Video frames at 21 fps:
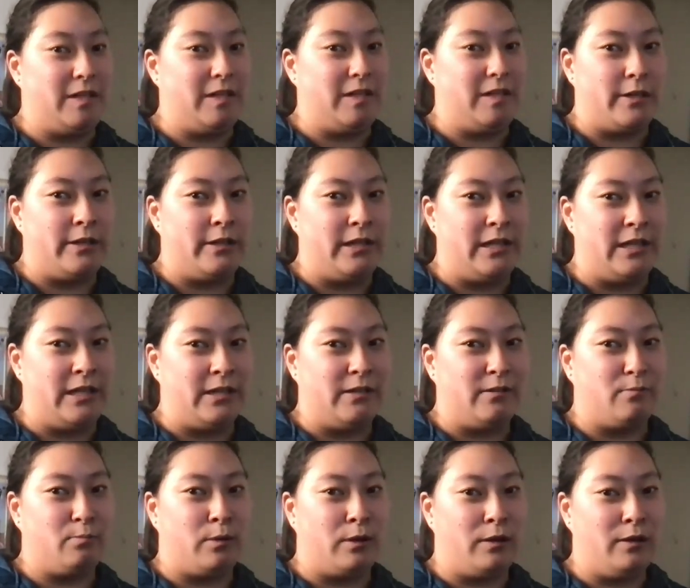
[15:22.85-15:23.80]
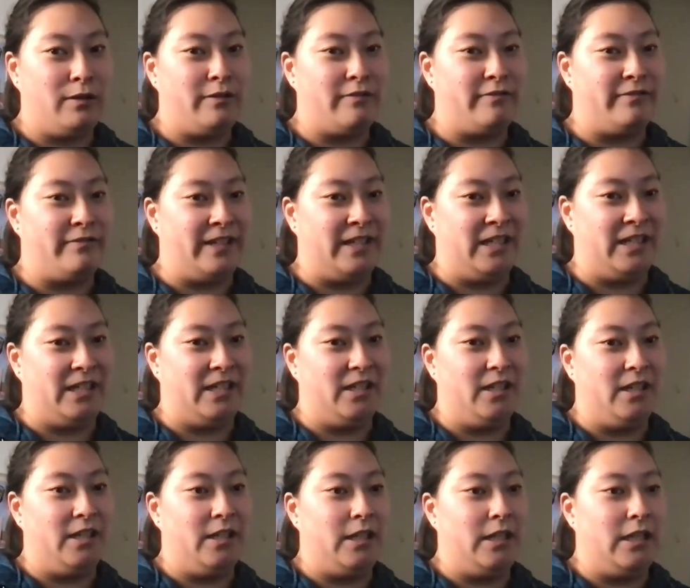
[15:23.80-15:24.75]
But I think part of it
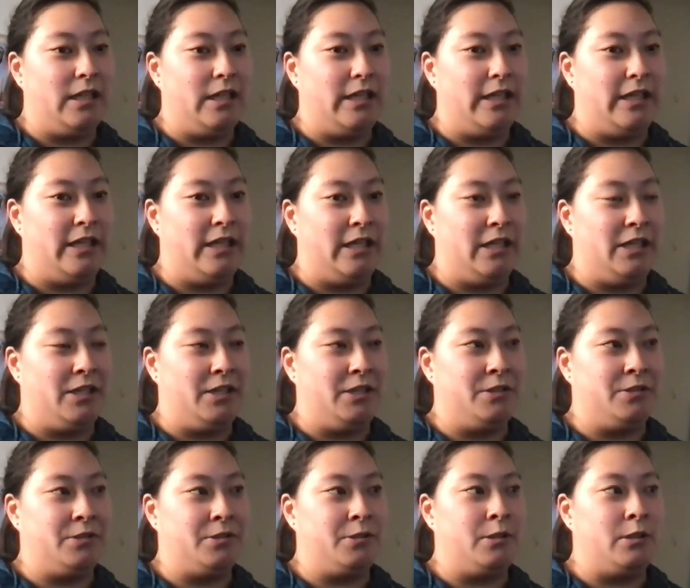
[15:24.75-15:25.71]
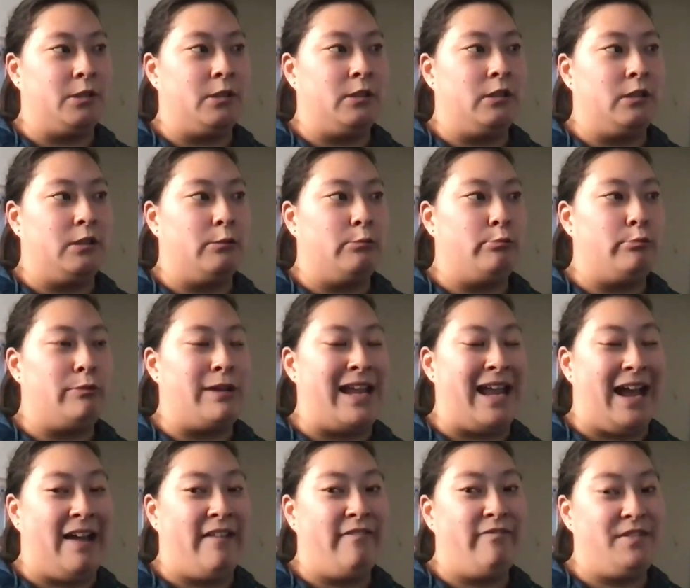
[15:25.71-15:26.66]
is we
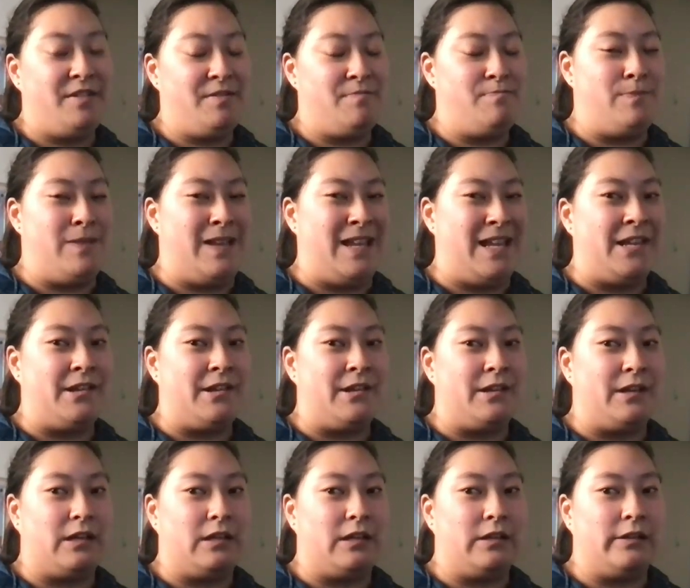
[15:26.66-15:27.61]
have to make